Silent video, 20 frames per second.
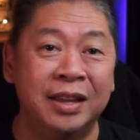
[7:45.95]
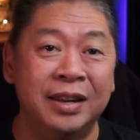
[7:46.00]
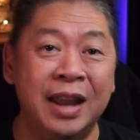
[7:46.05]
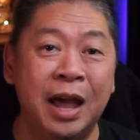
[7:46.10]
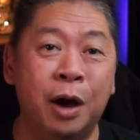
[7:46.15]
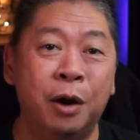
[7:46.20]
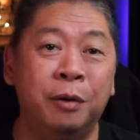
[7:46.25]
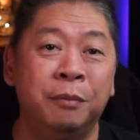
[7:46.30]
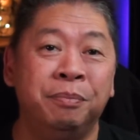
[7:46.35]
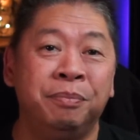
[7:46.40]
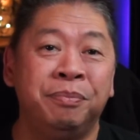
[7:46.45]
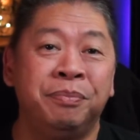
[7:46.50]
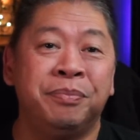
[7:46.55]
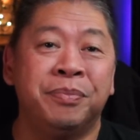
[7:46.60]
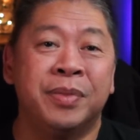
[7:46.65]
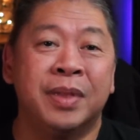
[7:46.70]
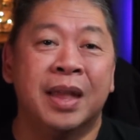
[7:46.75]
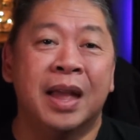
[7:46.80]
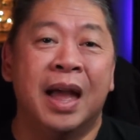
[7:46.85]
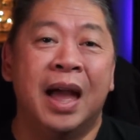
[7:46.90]
Now,
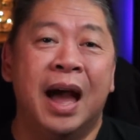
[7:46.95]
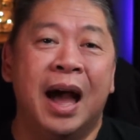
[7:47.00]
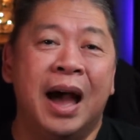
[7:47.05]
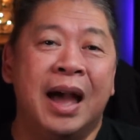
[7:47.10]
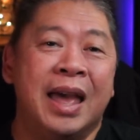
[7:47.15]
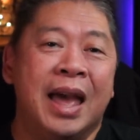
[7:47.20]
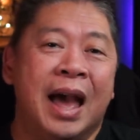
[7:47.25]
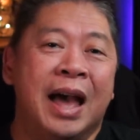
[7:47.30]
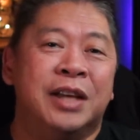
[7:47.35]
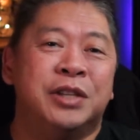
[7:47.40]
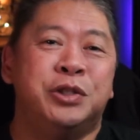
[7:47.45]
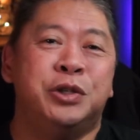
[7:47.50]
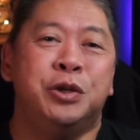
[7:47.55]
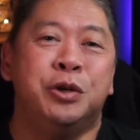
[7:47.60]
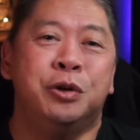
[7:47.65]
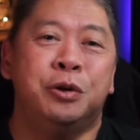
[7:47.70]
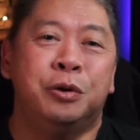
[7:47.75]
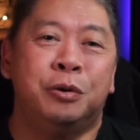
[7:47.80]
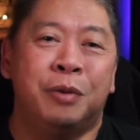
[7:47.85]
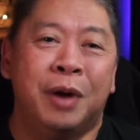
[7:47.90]
I asked
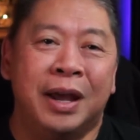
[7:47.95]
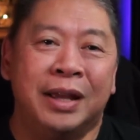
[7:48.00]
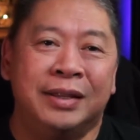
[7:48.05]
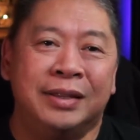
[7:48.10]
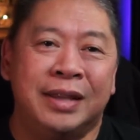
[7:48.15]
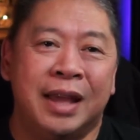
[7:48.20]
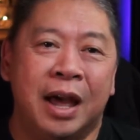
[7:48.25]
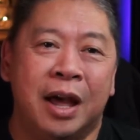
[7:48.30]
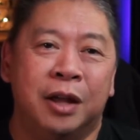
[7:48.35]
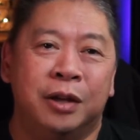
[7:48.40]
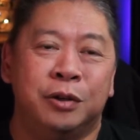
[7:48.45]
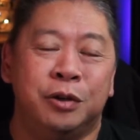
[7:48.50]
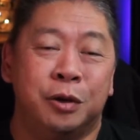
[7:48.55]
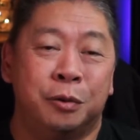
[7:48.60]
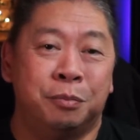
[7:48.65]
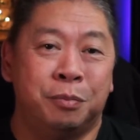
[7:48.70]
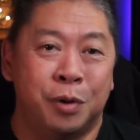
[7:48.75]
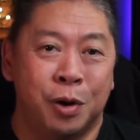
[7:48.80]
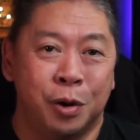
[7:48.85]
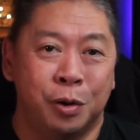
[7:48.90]
you to write down your
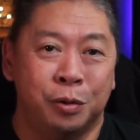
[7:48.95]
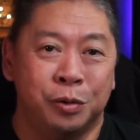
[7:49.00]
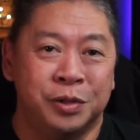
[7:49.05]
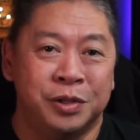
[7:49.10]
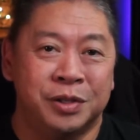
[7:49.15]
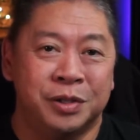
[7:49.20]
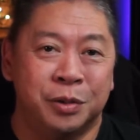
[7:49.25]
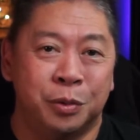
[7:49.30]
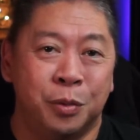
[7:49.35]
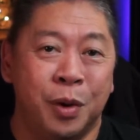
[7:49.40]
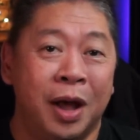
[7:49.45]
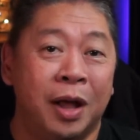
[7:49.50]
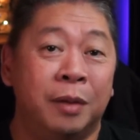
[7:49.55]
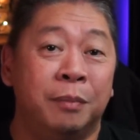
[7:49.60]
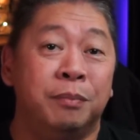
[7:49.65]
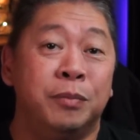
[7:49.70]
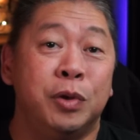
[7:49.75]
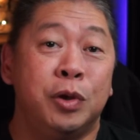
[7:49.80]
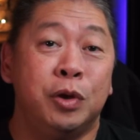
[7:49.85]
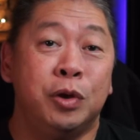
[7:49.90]
pros.
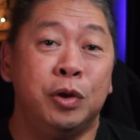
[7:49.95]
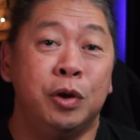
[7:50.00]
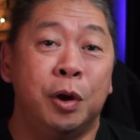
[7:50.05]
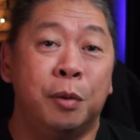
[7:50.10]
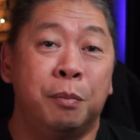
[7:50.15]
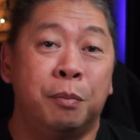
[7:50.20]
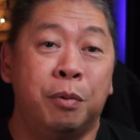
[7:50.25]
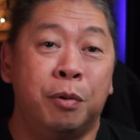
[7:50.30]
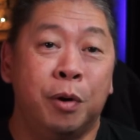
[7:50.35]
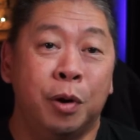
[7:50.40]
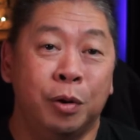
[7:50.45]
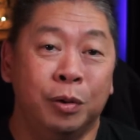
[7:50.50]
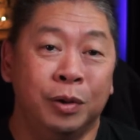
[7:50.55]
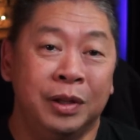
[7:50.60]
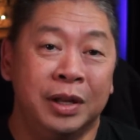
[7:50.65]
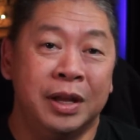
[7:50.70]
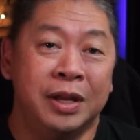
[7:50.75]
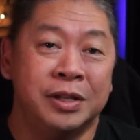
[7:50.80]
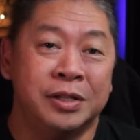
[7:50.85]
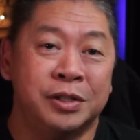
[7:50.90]
Well, your pro
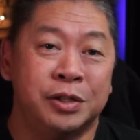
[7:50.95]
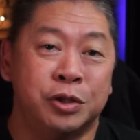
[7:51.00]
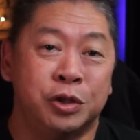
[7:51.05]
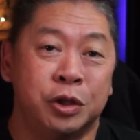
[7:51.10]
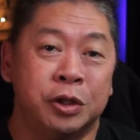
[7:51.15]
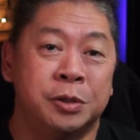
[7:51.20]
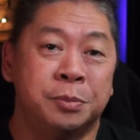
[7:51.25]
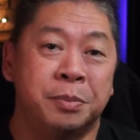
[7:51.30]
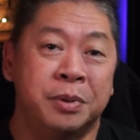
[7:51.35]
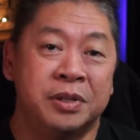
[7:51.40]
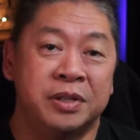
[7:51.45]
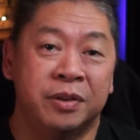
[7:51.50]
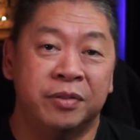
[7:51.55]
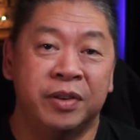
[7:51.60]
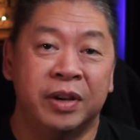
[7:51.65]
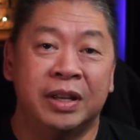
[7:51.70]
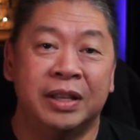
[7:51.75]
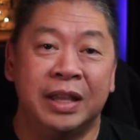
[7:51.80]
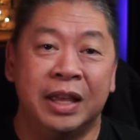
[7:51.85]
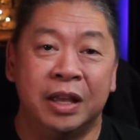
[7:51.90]
list should
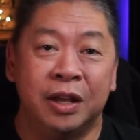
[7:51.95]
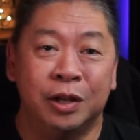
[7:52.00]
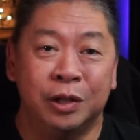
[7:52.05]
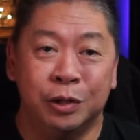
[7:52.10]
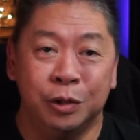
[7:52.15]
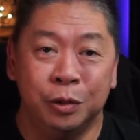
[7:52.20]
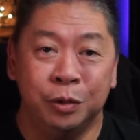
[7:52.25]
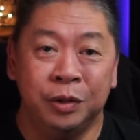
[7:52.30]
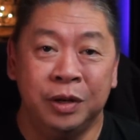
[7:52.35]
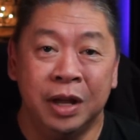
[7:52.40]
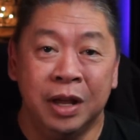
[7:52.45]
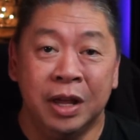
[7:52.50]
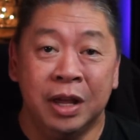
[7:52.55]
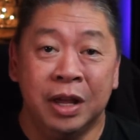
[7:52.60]
specifically include